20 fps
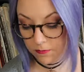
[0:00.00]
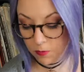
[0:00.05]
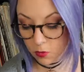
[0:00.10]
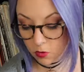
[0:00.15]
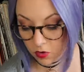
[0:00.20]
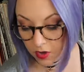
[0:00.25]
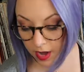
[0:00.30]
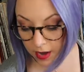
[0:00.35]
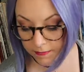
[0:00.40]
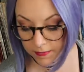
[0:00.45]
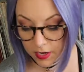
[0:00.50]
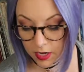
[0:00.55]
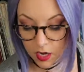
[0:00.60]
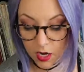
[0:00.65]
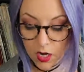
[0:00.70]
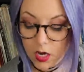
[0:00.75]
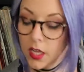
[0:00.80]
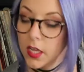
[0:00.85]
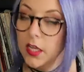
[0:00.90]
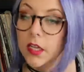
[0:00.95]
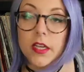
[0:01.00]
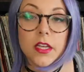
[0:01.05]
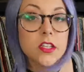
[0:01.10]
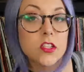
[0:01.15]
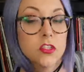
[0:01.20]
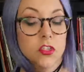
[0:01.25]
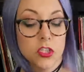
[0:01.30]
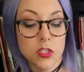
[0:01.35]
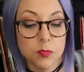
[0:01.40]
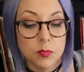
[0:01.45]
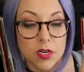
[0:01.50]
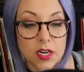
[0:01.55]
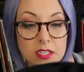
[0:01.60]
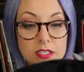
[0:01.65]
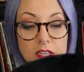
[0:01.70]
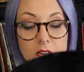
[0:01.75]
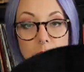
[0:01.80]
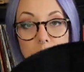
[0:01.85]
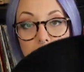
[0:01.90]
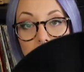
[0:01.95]
photograph here. It's just
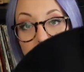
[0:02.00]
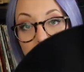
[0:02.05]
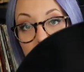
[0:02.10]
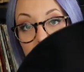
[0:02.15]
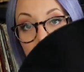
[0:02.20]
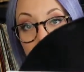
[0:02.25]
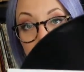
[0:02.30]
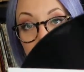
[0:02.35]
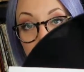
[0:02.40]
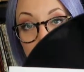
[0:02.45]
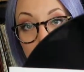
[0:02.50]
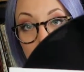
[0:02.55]
pressed on black.